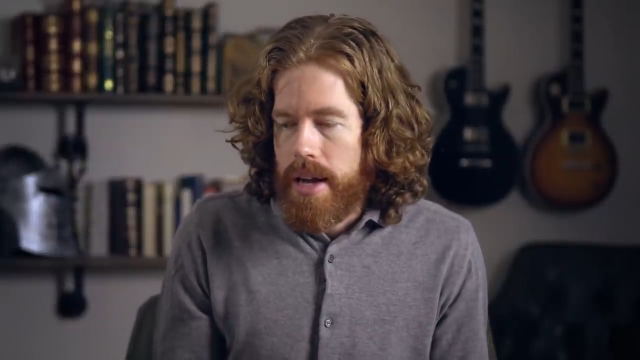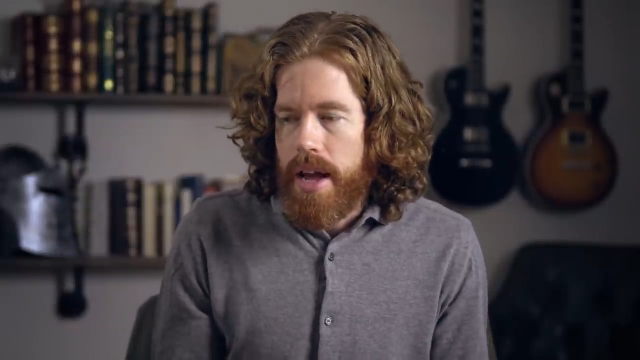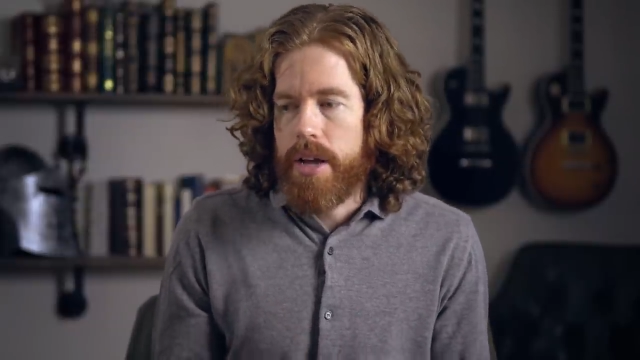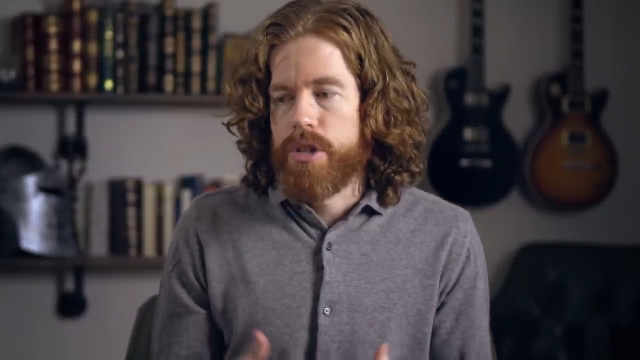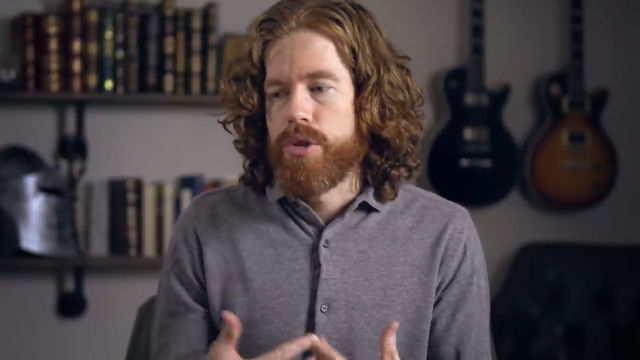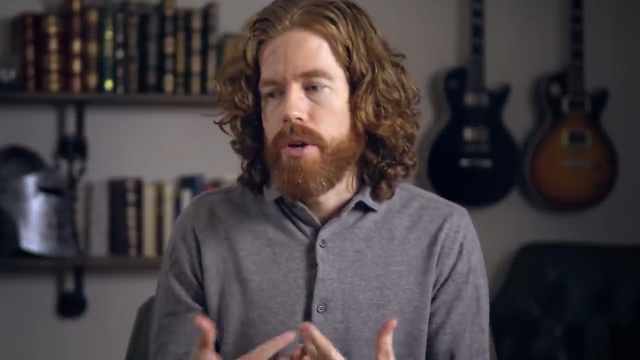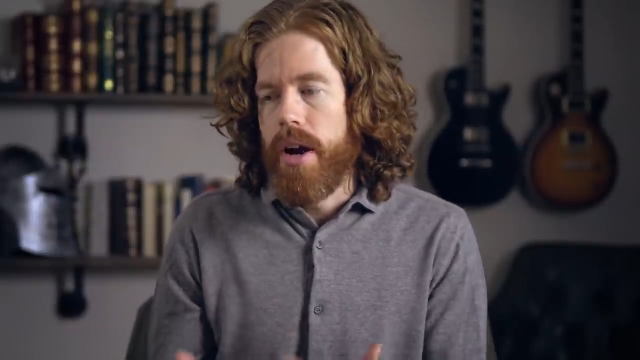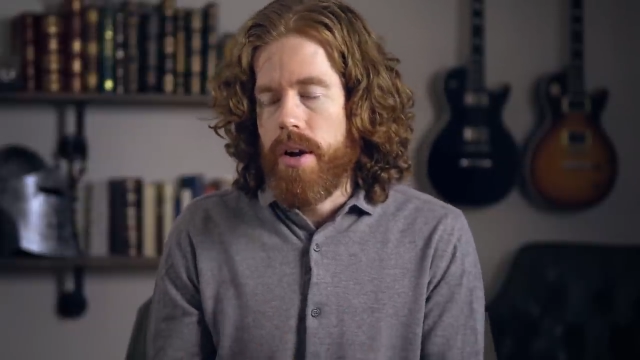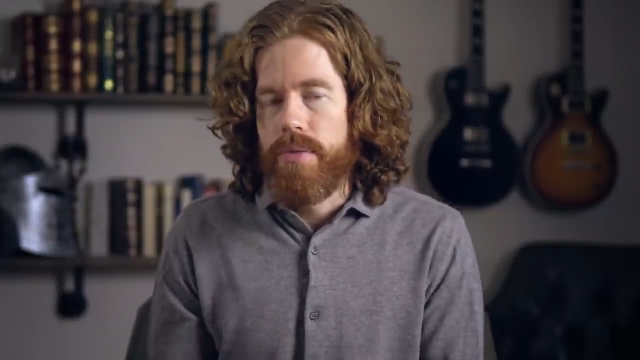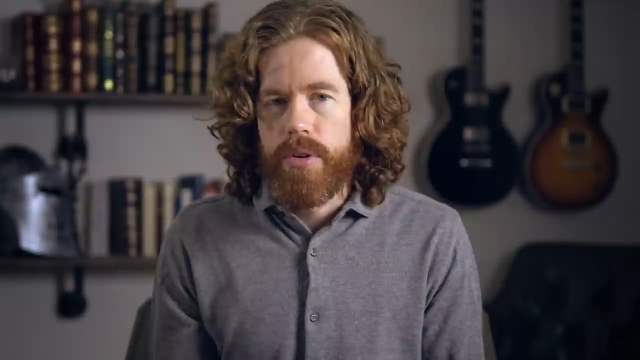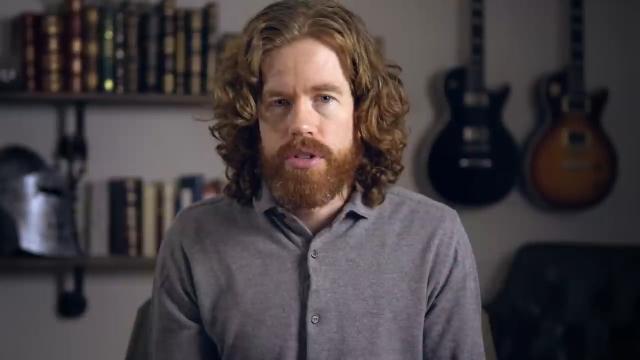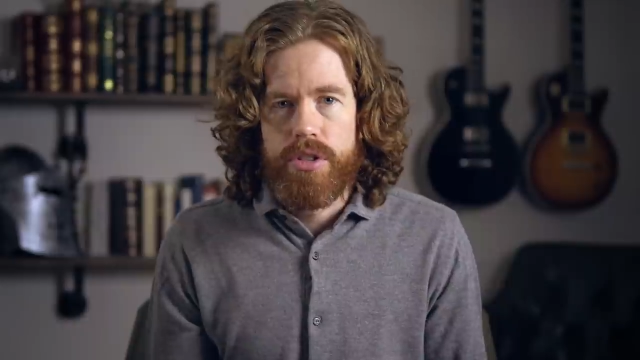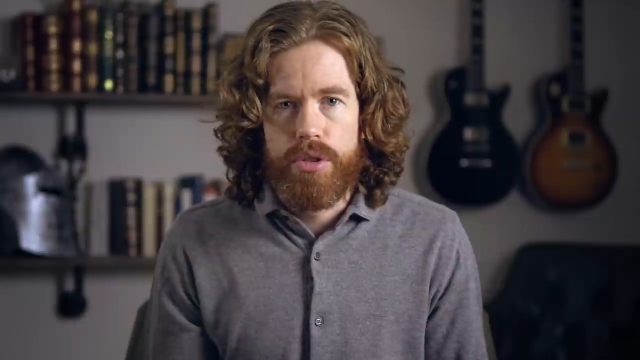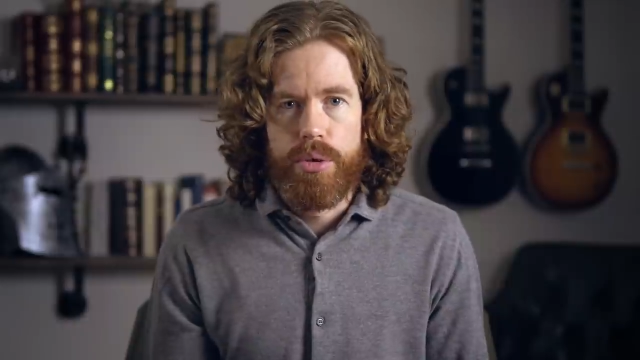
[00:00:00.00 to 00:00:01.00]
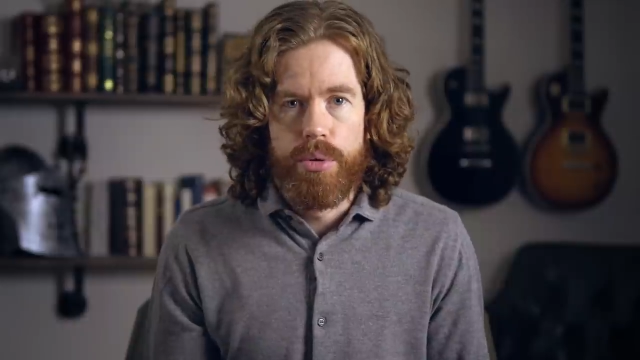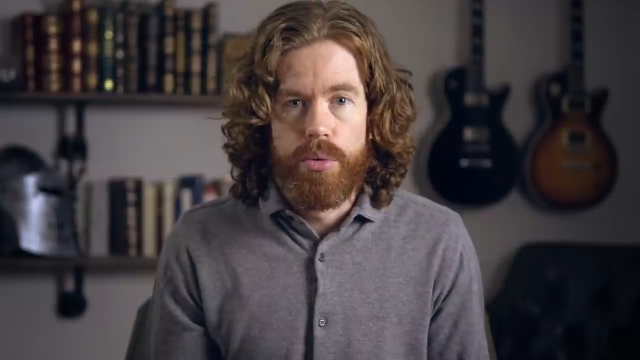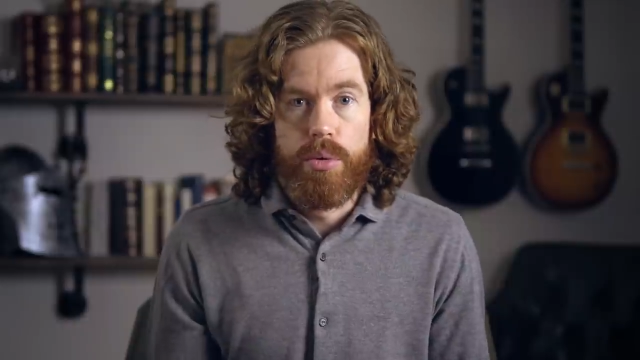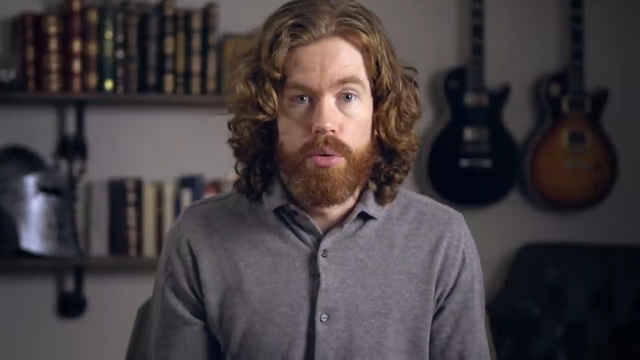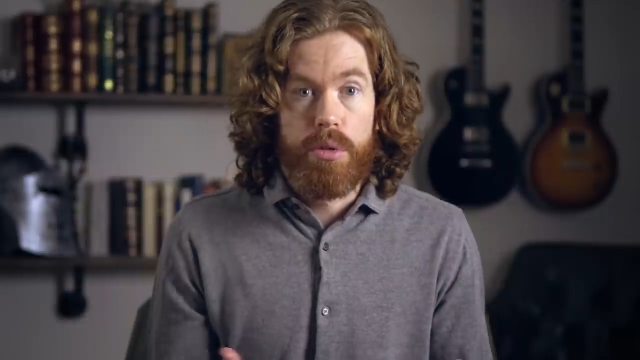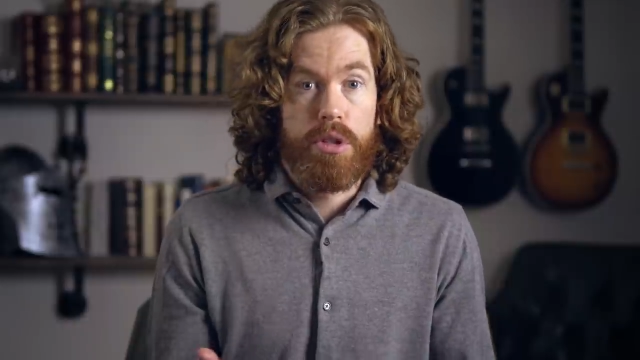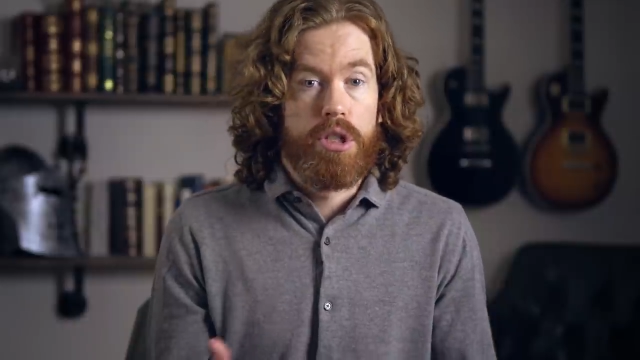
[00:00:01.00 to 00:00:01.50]
extra efforts
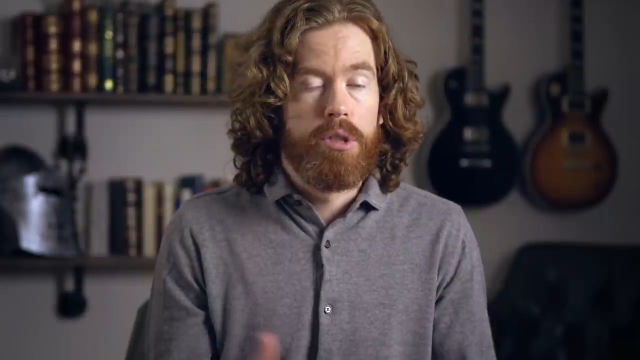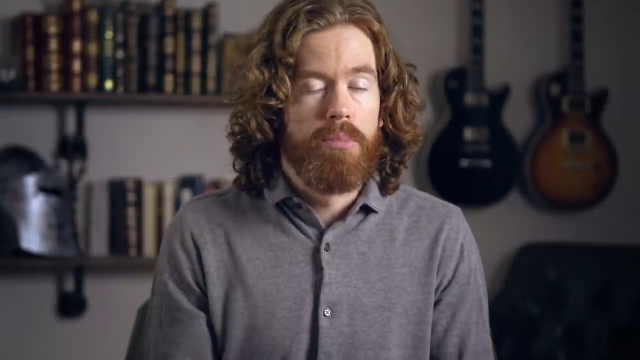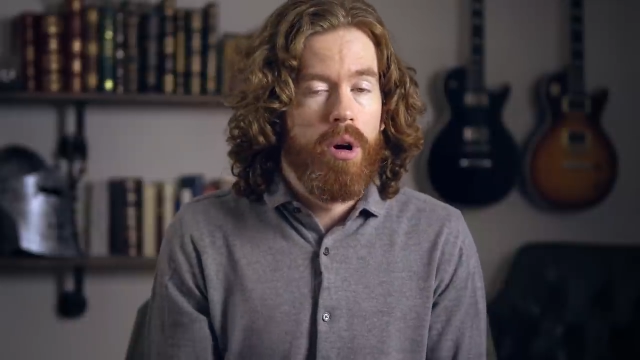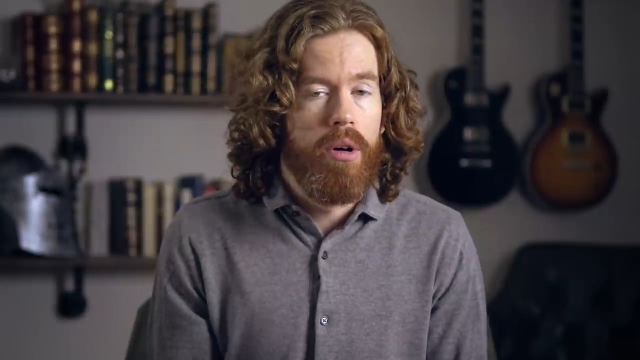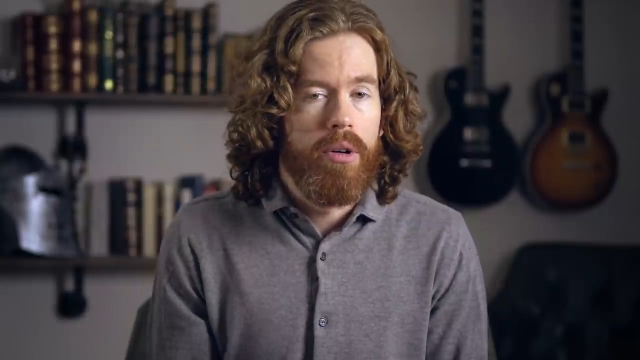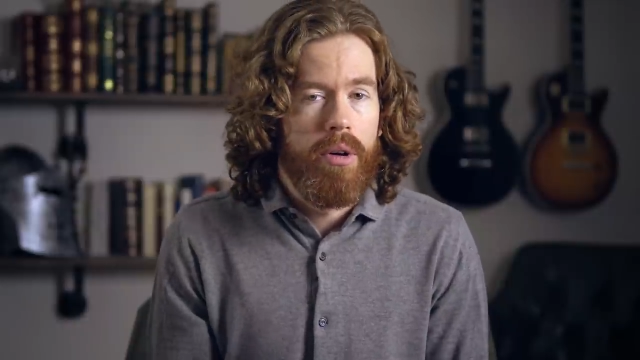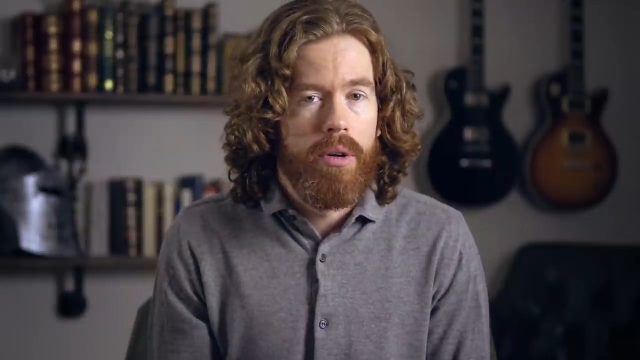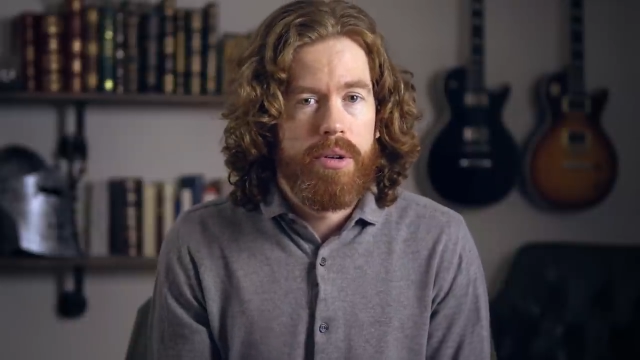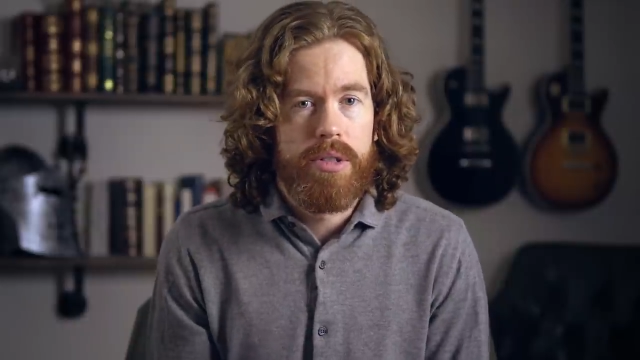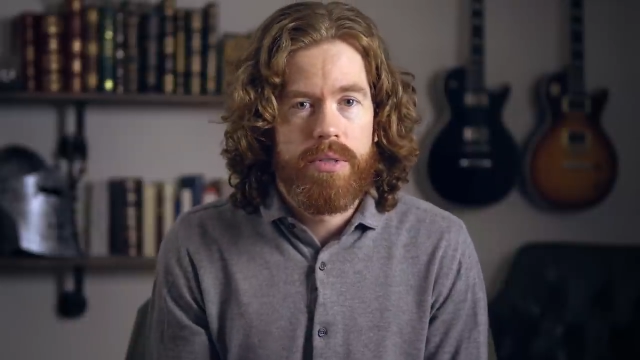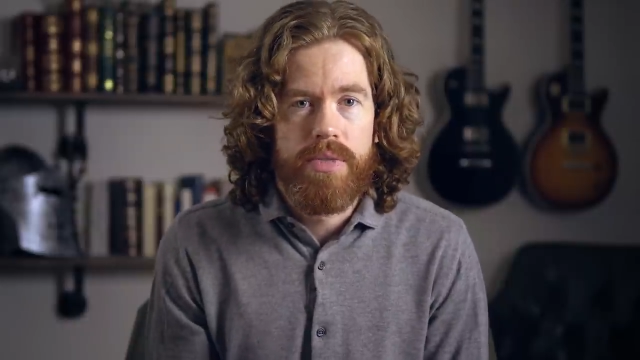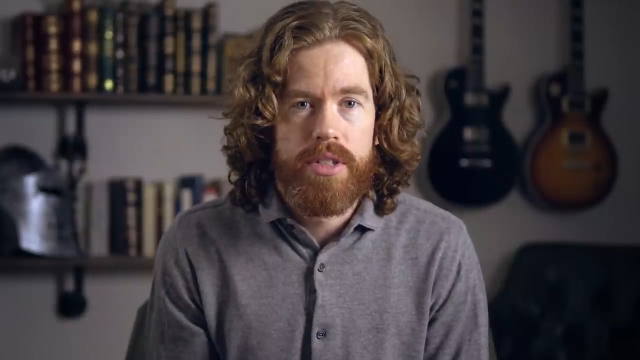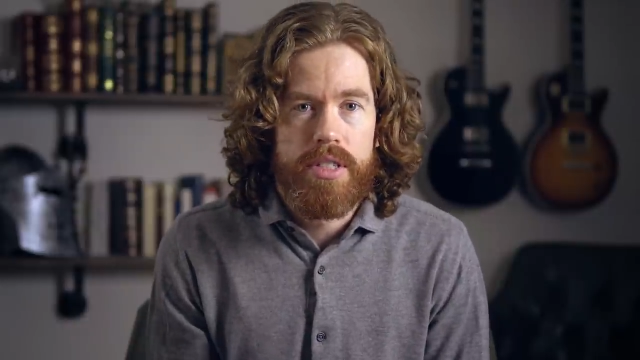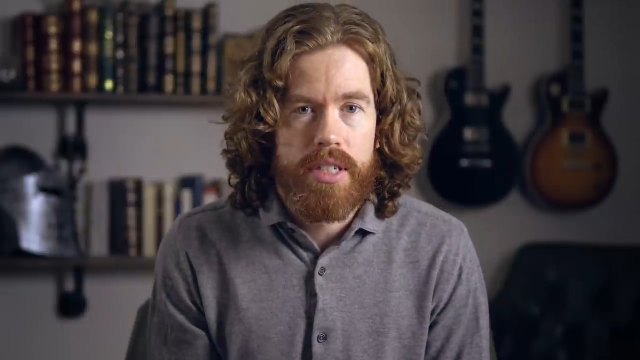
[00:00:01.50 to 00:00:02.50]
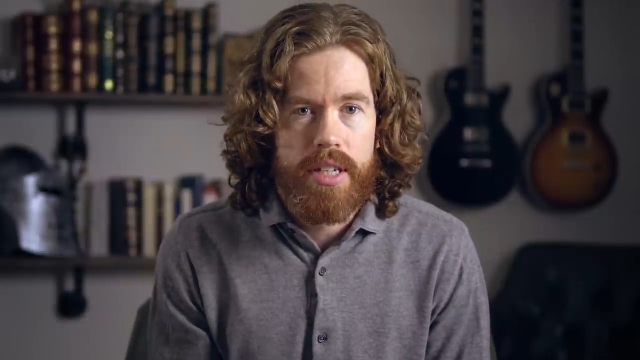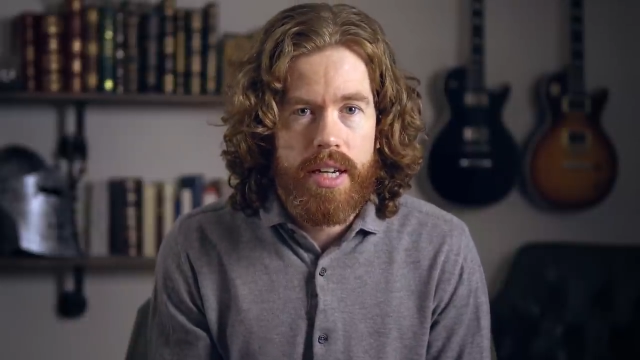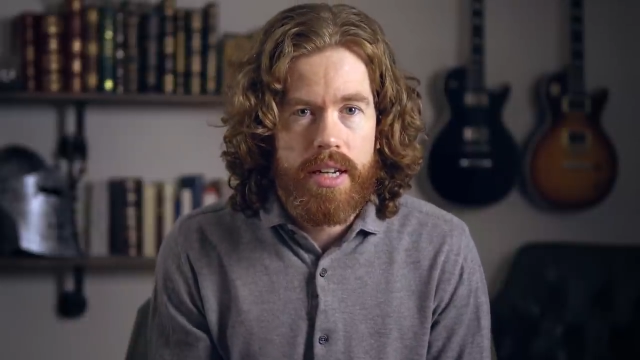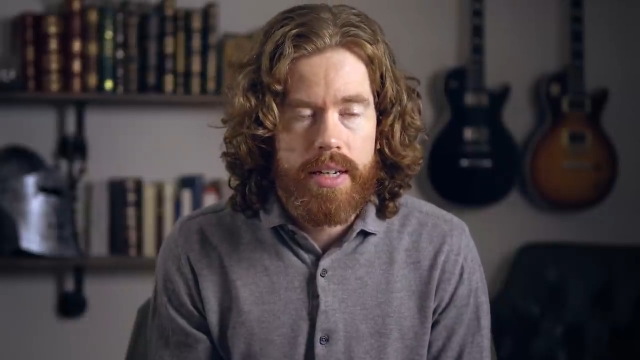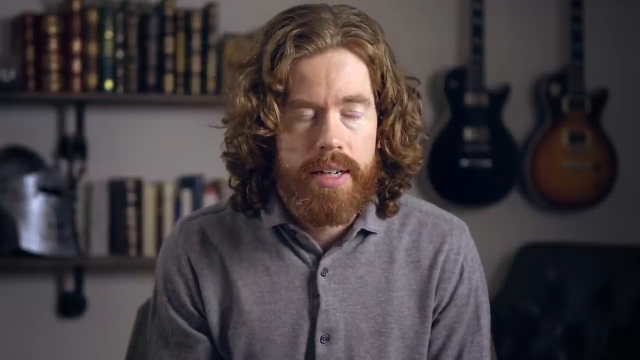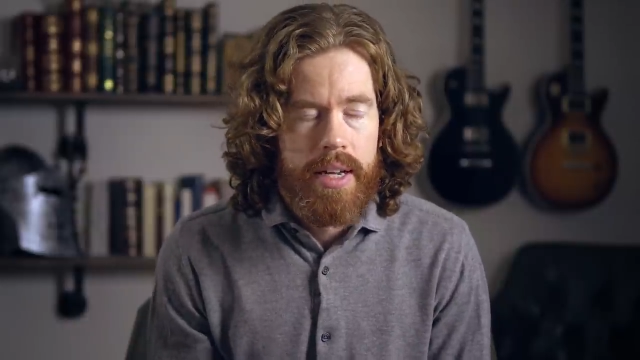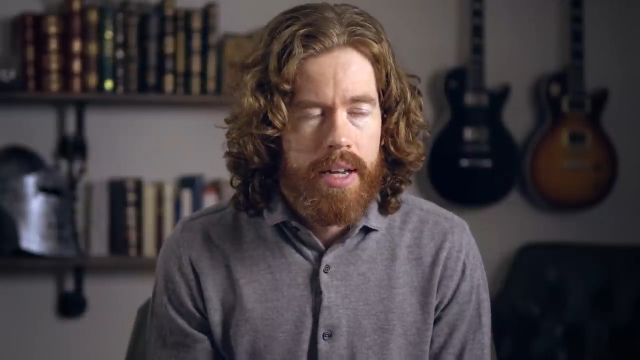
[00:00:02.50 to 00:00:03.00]
to look smart or
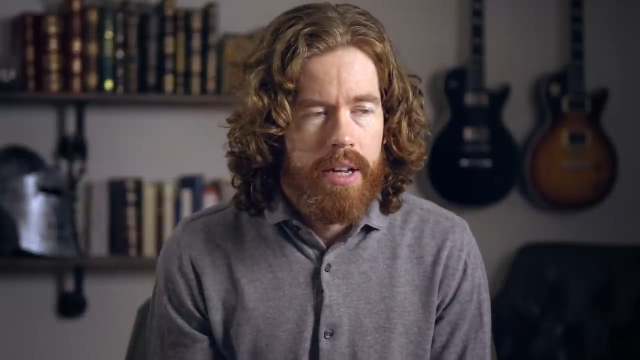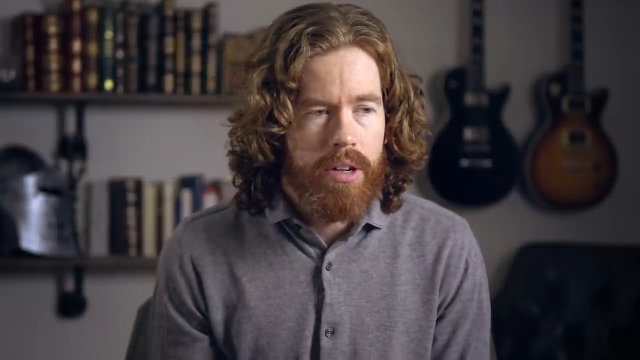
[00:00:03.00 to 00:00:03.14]
sophisticated.